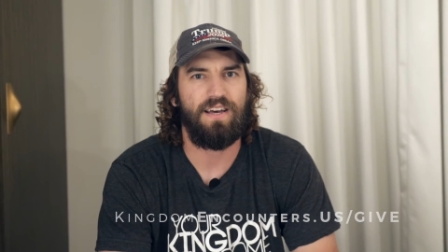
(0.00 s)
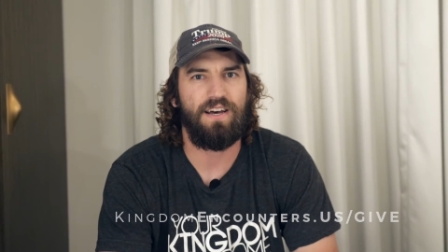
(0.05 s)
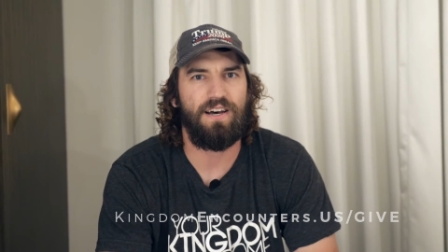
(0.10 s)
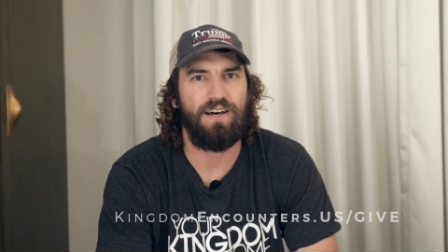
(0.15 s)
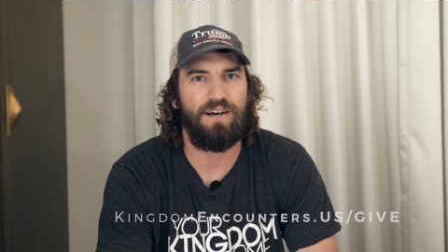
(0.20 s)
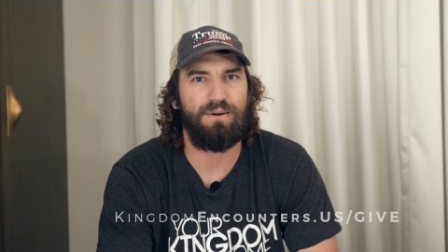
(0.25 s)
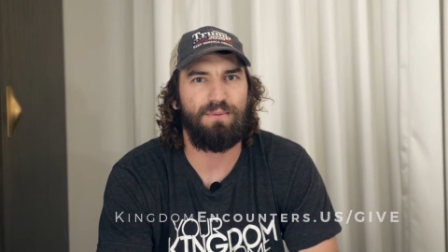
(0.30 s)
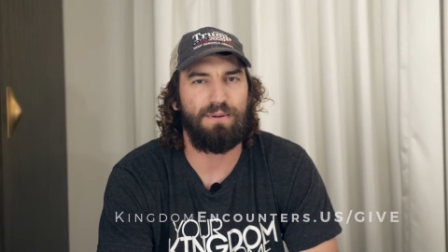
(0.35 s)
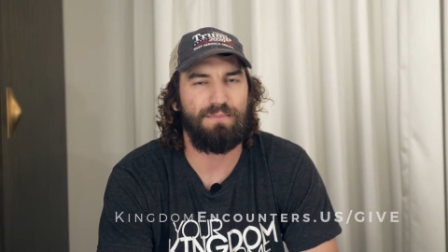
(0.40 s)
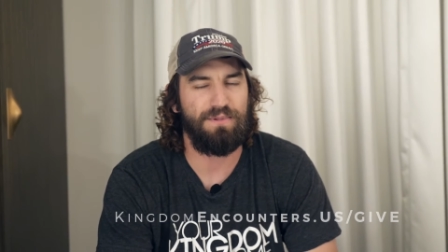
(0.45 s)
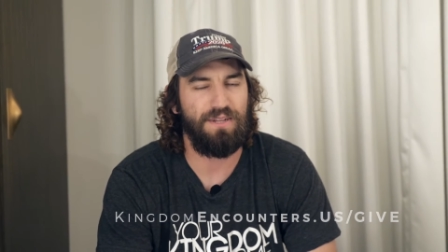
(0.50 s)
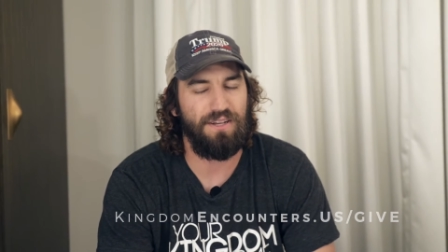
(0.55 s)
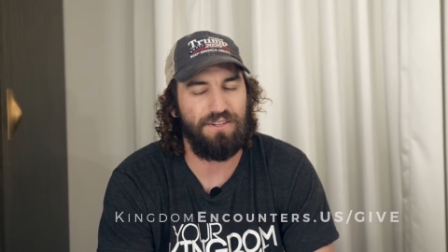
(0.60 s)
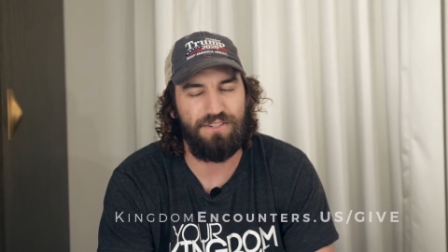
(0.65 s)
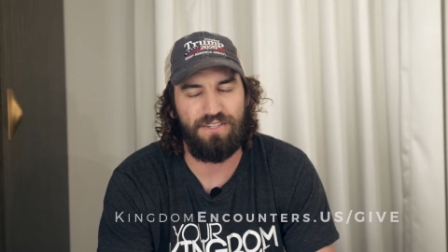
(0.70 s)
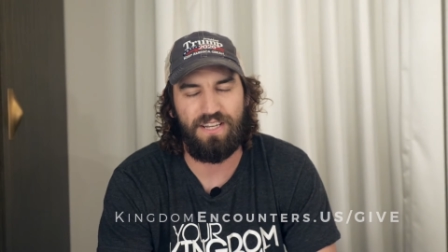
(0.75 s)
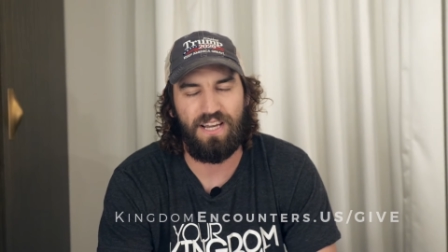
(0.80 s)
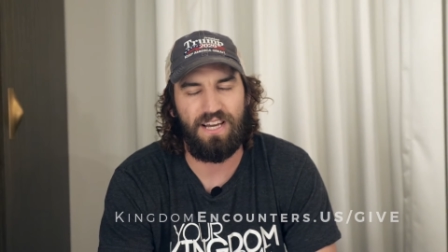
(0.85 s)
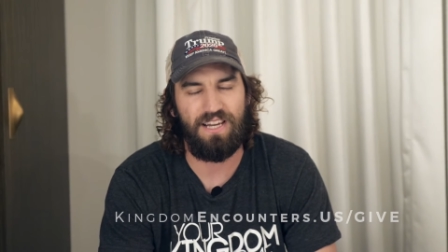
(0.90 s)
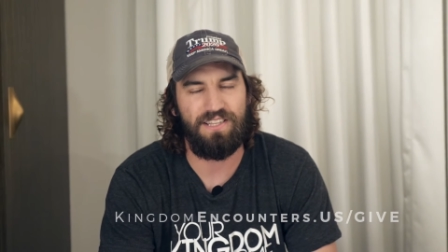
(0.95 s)
I'm
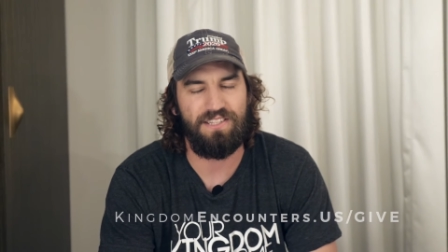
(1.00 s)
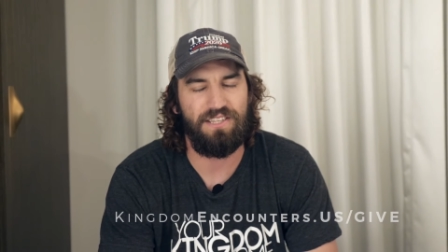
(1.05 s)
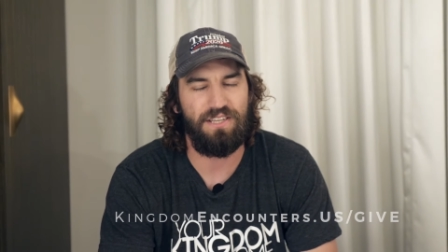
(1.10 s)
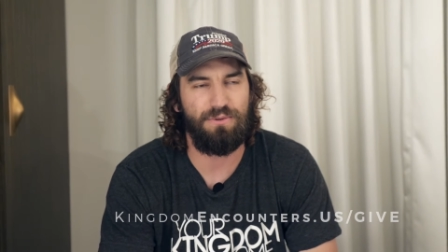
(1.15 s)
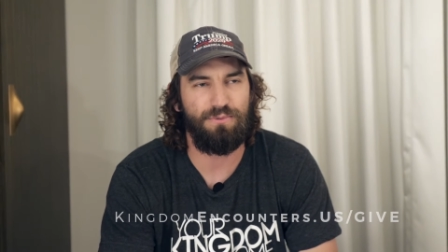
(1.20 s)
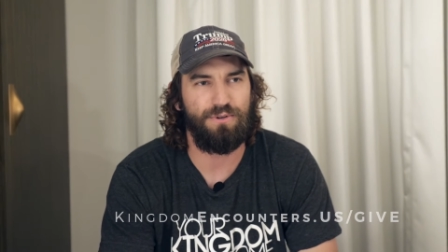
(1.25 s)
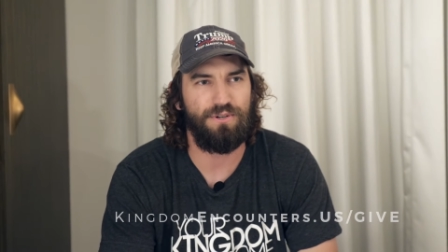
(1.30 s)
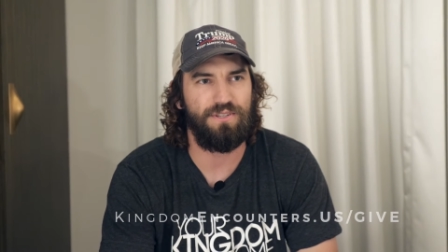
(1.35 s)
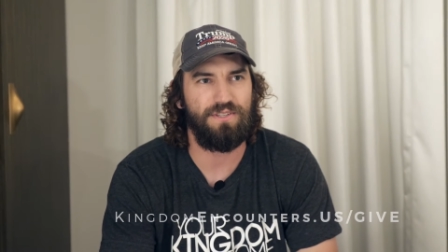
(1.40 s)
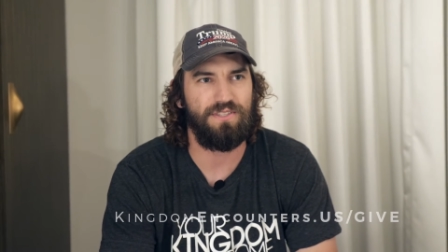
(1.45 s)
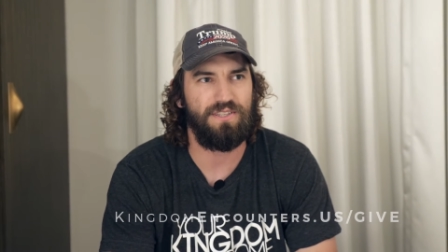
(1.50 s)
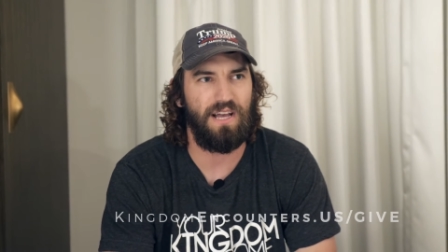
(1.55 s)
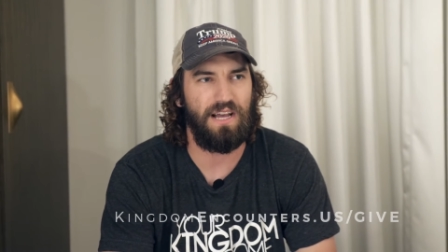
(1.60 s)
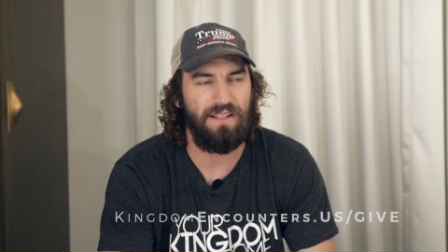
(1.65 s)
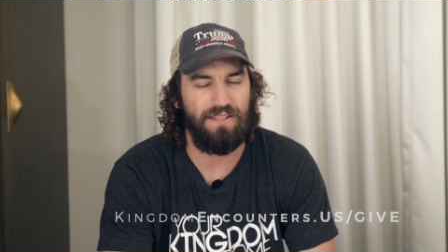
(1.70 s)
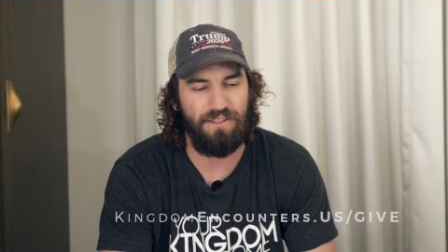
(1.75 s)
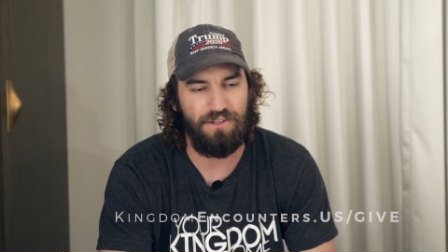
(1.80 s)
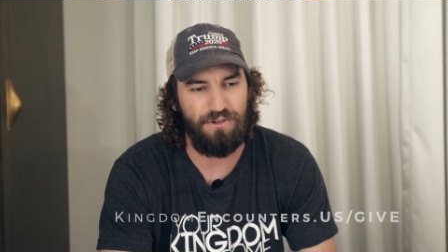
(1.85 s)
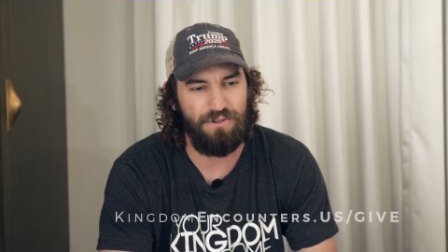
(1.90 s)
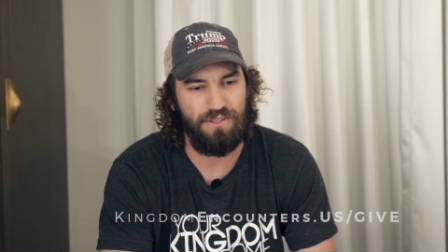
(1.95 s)
telling you guys,
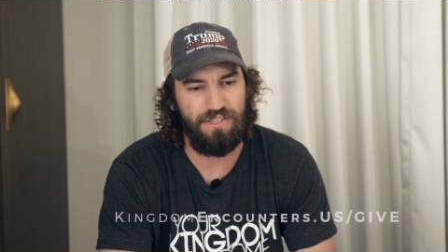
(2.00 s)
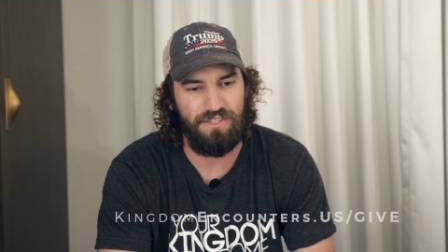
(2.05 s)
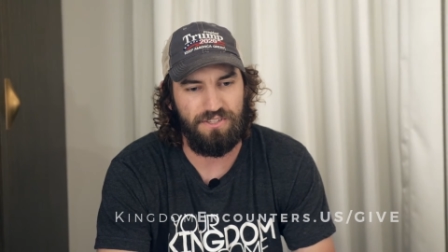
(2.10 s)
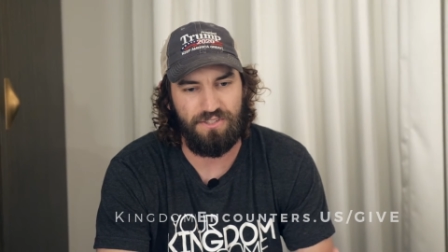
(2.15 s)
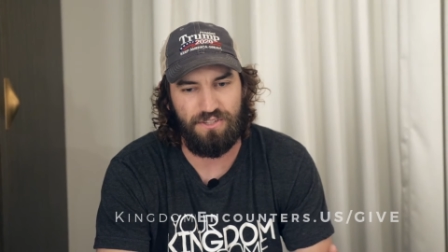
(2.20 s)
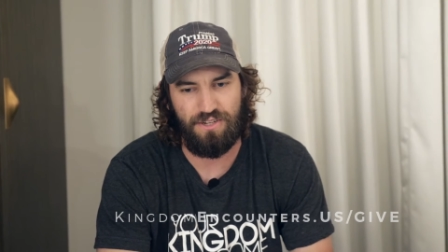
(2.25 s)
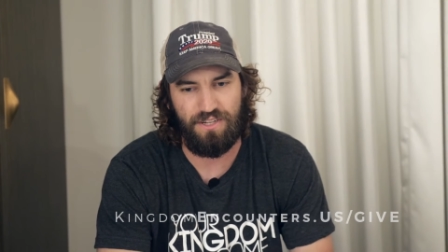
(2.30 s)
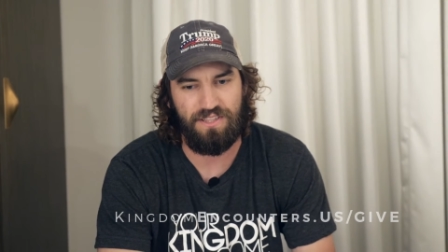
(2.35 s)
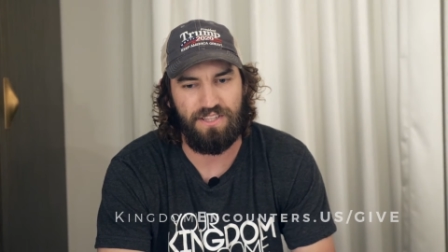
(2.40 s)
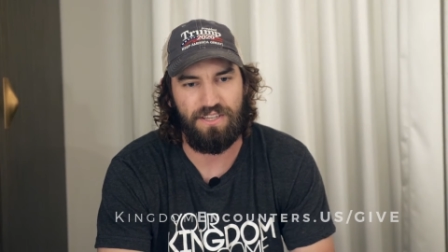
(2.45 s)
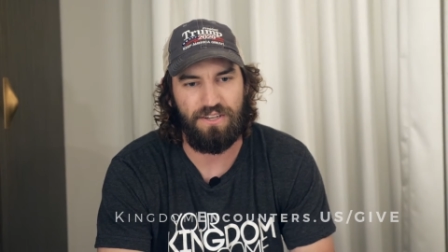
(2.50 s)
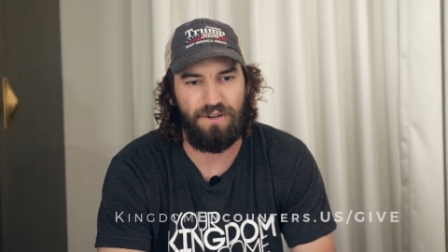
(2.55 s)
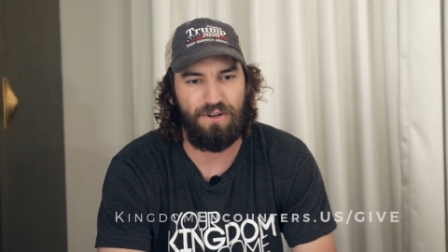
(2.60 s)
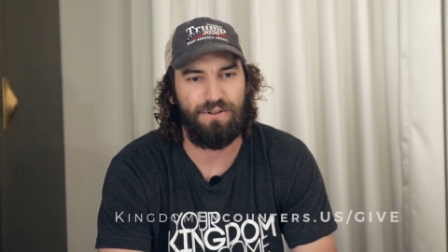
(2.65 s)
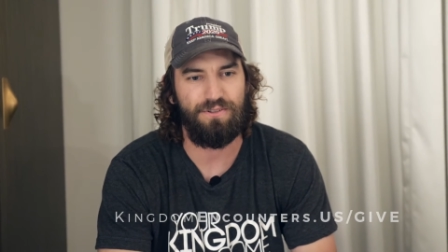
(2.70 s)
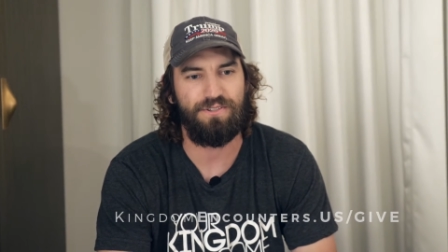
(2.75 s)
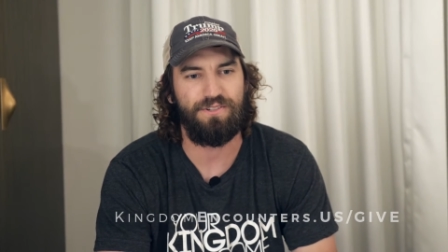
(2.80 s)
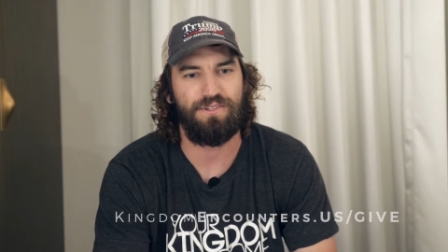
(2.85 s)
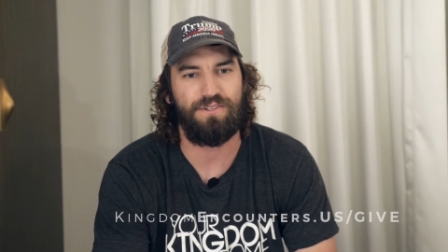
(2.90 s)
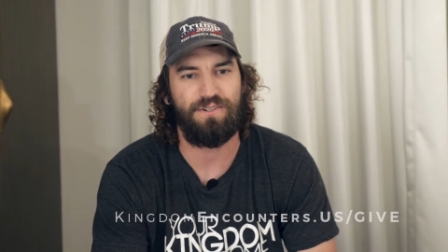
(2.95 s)
I literally stood at the
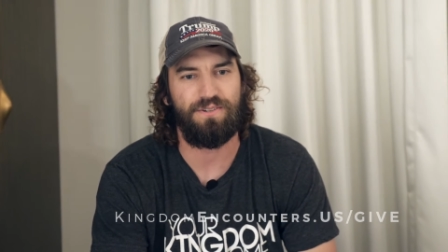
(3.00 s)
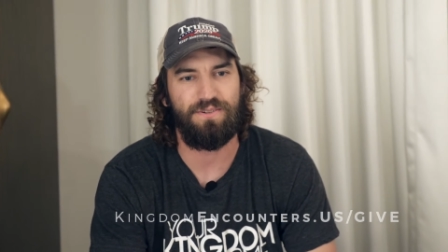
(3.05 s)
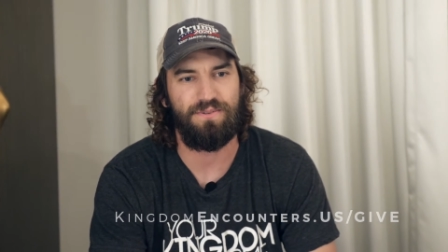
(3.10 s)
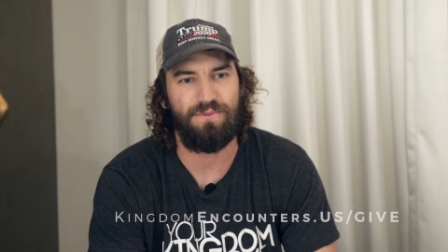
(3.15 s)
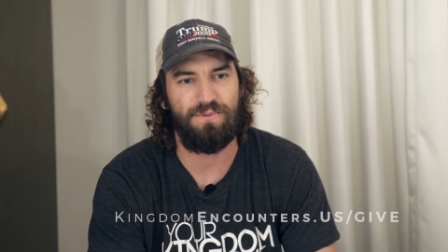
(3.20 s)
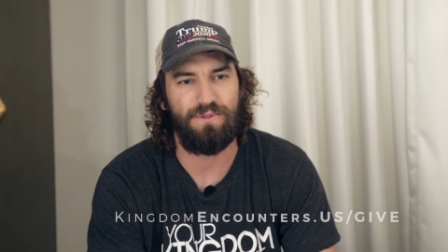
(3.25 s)
altar